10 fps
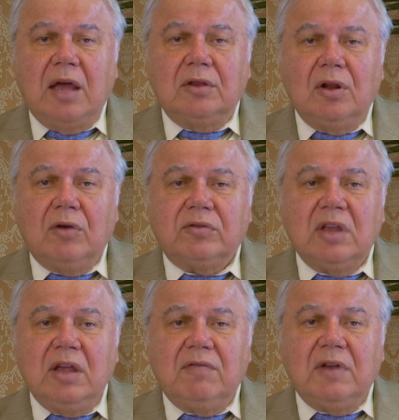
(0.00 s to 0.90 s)
and lost
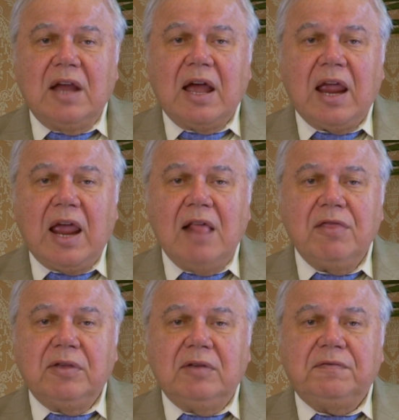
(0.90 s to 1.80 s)
even a
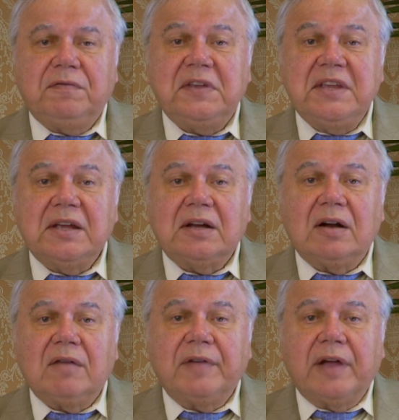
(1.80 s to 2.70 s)
healthy
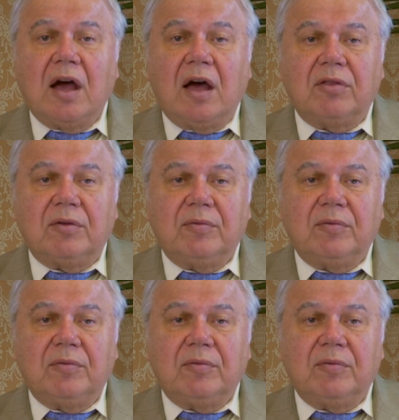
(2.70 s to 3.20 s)
fear of God.